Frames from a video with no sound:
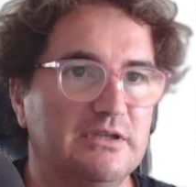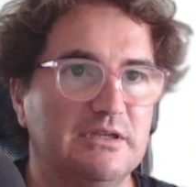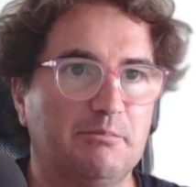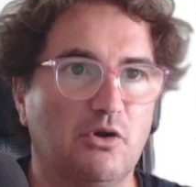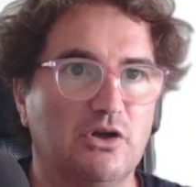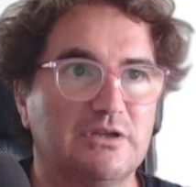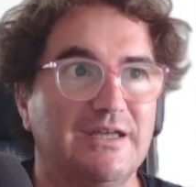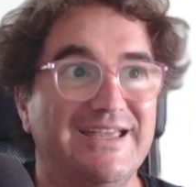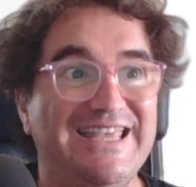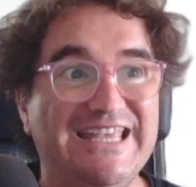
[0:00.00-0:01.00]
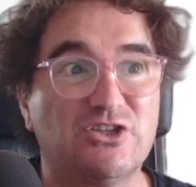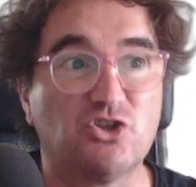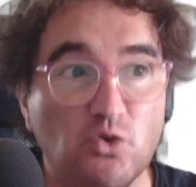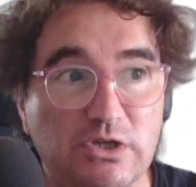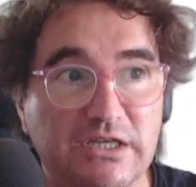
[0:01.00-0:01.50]
plot.
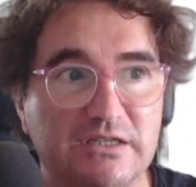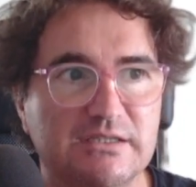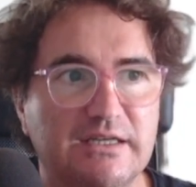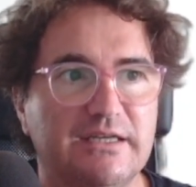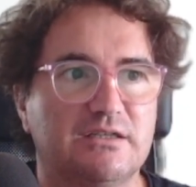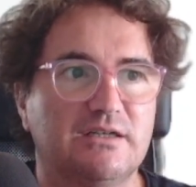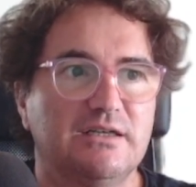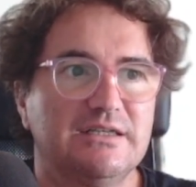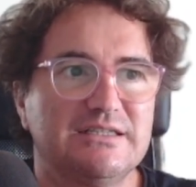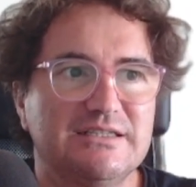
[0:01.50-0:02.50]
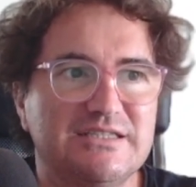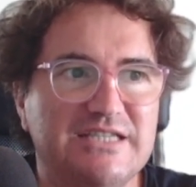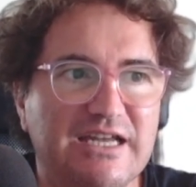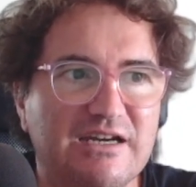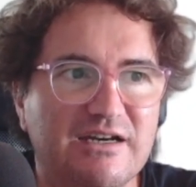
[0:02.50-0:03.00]
2 years later,
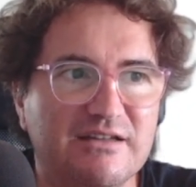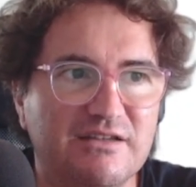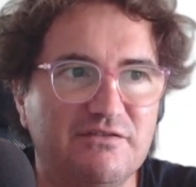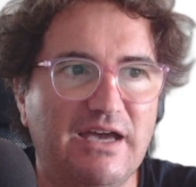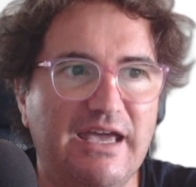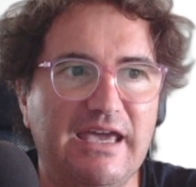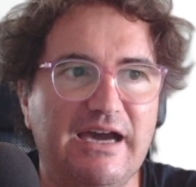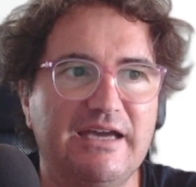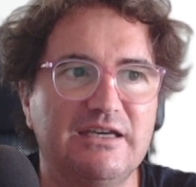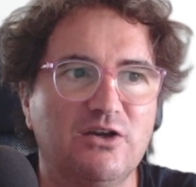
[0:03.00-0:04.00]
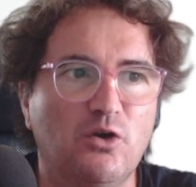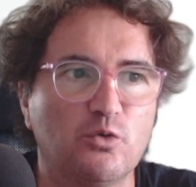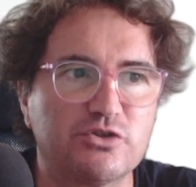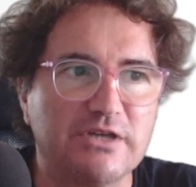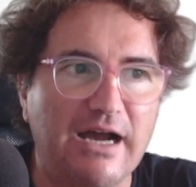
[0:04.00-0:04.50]
generative AI
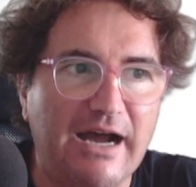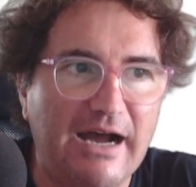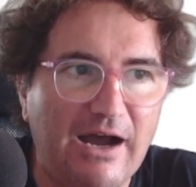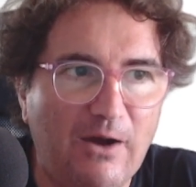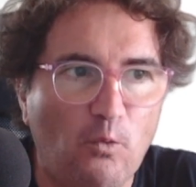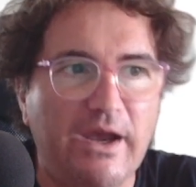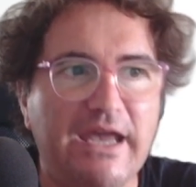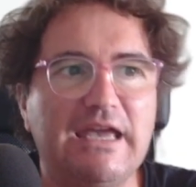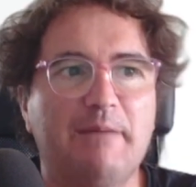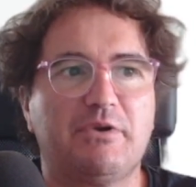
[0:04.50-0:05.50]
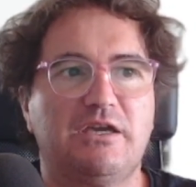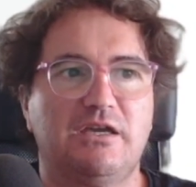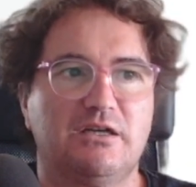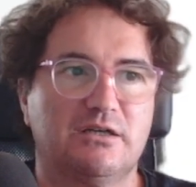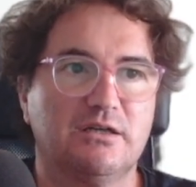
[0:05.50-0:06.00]
goes way up
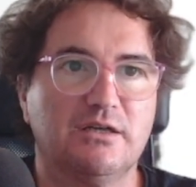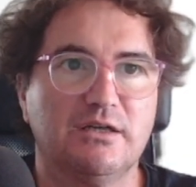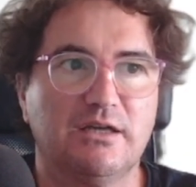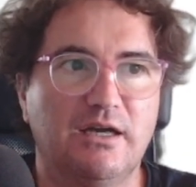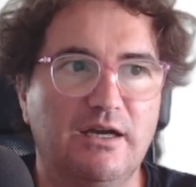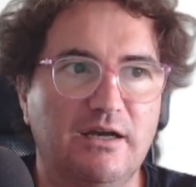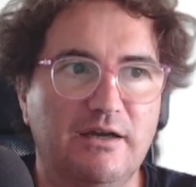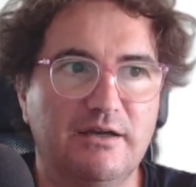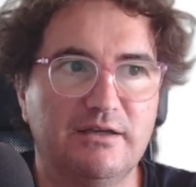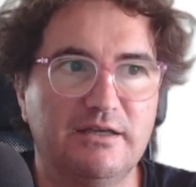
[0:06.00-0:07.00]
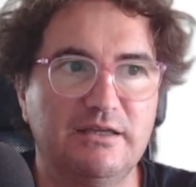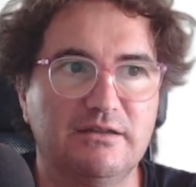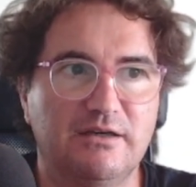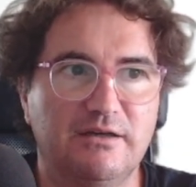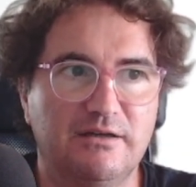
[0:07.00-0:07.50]
here in
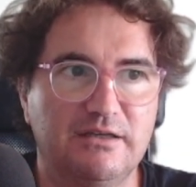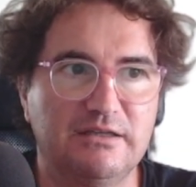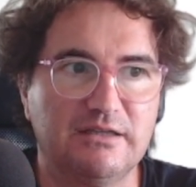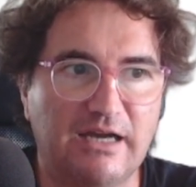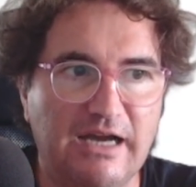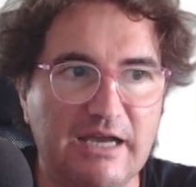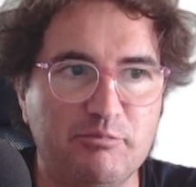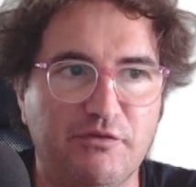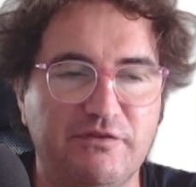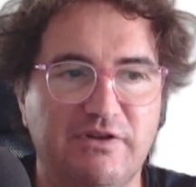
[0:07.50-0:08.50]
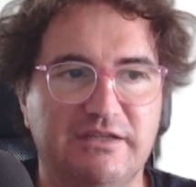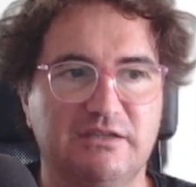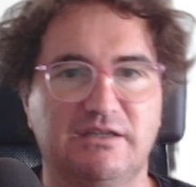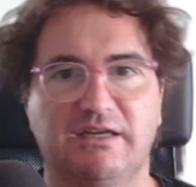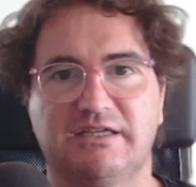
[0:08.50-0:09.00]
the hype of
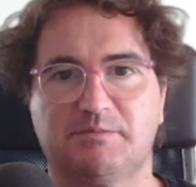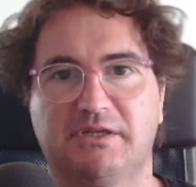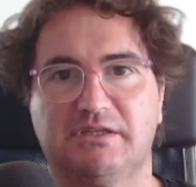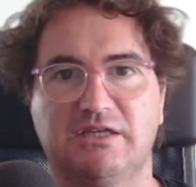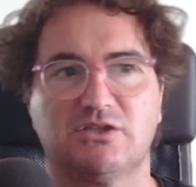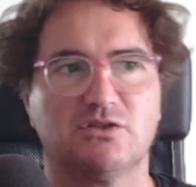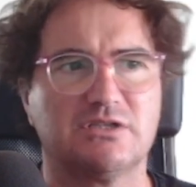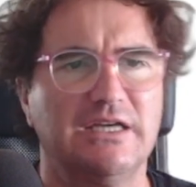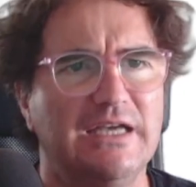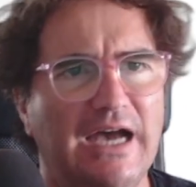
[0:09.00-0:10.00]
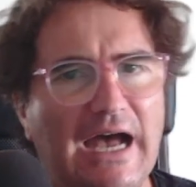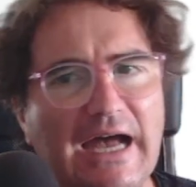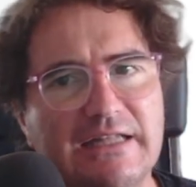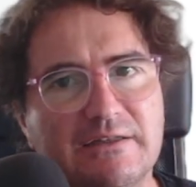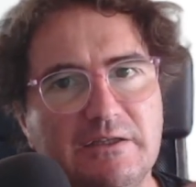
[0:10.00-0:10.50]
inflated expectations,
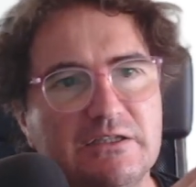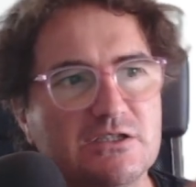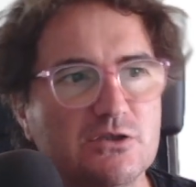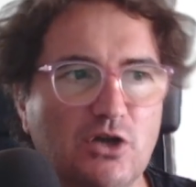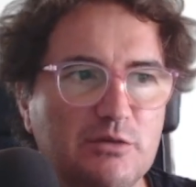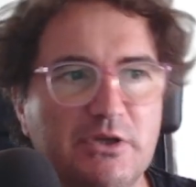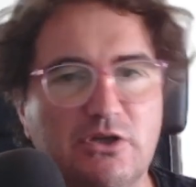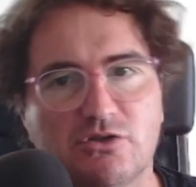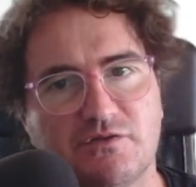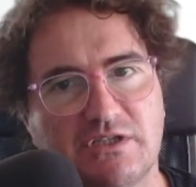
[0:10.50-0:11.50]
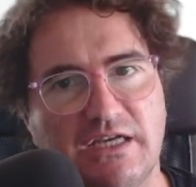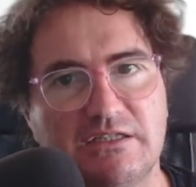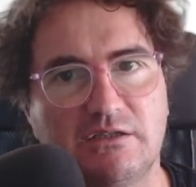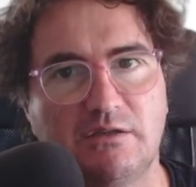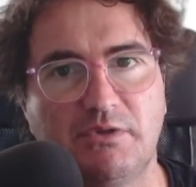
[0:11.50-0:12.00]
and it's not because of
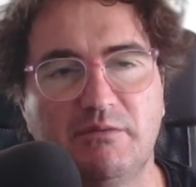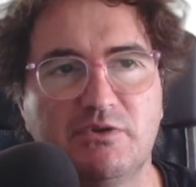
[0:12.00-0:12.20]
ChatGPT,